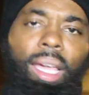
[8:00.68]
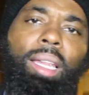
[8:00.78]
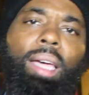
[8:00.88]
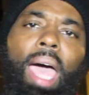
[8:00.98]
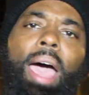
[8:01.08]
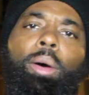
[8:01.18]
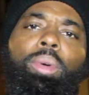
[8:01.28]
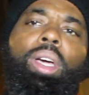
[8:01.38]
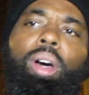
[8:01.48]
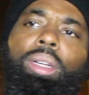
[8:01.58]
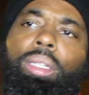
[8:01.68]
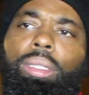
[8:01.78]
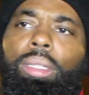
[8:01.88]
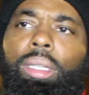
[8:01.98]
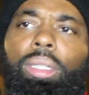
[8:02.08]
together, how are we
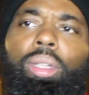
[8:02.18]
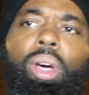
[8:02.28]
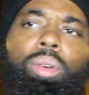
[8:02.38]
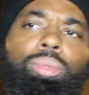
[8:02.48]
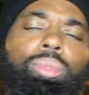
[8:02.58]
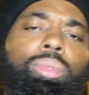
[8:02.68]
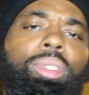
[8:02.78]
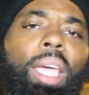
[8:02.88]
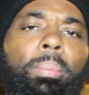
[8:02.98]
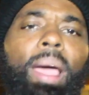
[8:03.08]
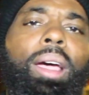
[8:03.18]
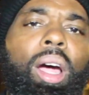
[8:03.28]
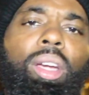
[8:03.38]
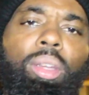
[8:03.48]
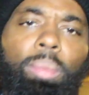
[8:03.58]
gonna, you know, take back
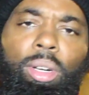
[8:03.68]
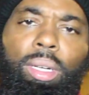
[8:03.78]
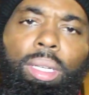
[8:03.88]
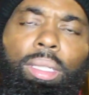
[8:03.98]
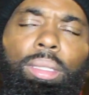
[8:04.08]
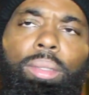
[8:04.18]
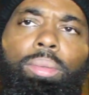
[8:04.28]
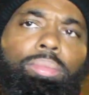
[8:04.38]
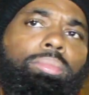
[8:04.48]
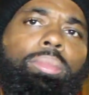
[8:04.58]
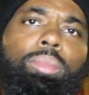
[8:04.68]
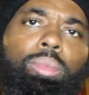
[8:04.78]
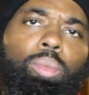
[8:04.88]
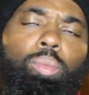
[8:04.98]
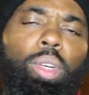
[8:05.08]
our community?
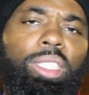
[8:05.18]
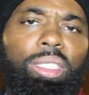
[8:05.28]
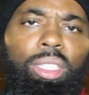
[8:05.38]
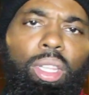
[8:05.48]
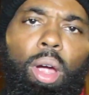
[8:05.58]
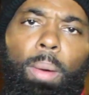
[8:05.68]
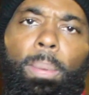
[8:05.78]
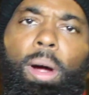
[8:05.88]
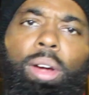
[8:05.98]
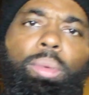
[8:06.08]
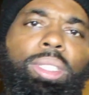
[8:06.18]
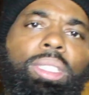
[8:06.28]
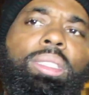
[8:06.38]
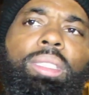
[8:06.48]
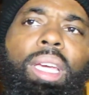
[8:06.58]
Which is the third part, which
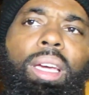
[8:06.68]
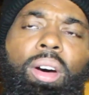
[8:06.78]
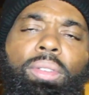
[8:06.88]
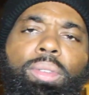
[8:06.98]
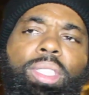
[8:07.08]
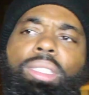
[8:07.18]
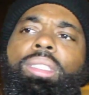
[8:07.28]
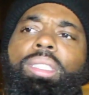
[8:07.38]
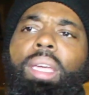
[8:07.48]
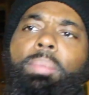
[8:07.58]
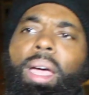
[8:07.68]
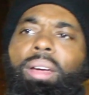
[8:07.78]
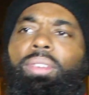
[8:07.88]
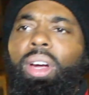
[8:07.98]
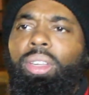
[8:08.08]
is the takeover, which is the take
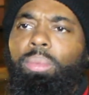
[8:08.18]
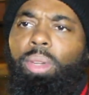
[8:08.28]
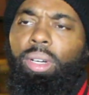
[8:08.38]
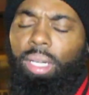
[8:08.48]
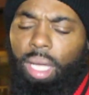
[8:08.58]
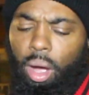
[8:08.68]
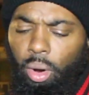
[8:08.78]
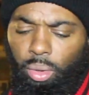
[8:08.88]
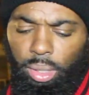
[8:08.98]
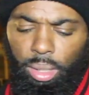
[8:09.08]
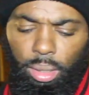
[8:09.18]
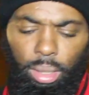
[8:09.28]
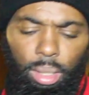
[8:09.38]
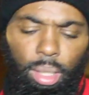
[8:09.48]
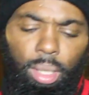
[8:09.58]
back of our community.
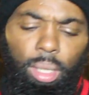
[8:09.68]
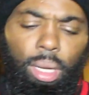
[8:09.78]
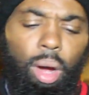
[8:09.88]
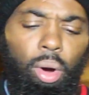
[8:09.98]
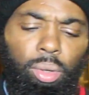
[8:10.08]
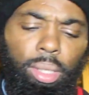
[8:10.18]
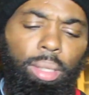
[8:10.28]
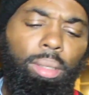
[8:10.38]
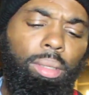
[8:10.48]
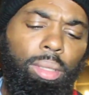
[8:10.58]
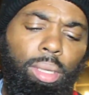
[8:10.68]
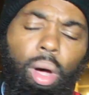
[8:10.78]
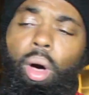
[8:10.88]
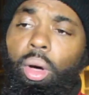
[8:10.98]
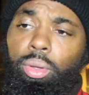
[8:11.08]
Owning
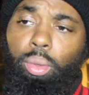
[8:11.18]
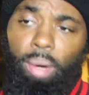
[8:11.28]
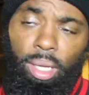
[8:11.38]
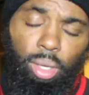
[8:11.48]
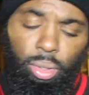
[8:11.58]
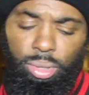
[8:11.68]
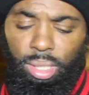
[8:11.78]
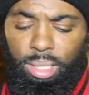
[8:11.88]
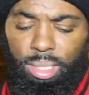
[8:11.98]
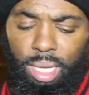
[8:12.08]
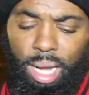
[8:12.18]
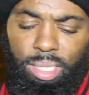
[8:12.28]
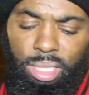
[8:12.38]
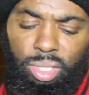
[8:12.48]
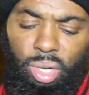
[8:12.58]
all three of those things that I
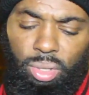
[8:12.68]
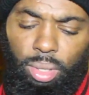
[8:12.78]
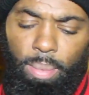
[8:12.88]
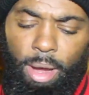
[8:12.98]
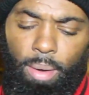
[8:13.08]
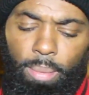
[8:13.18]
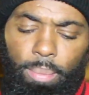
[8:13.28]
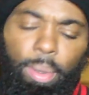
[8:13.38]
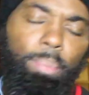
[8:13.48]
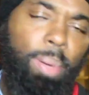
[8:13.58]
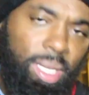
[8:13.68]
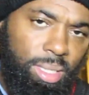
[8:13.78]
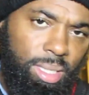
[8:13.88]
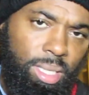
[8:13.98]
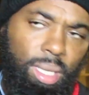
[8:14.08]
just talked about, but
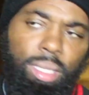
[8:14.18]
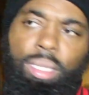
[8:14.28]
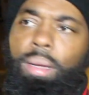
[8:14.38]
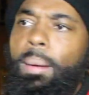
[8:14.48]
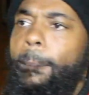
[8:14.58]
businesses,